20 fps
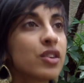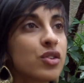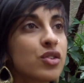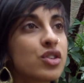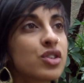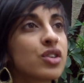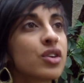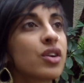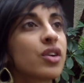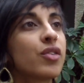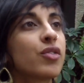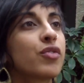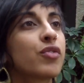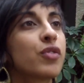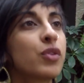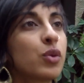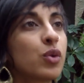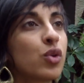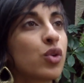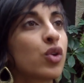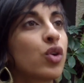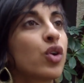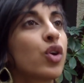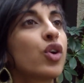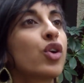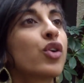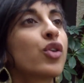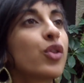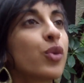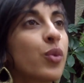used to
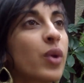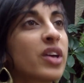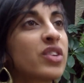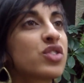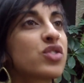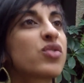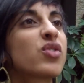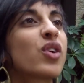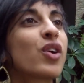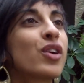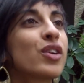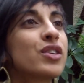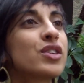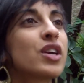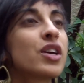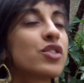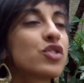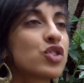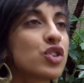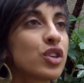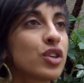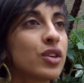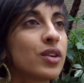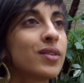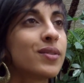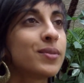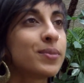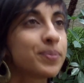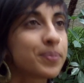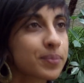fuel the rest of our
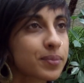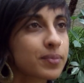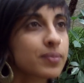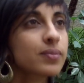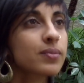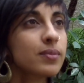intention.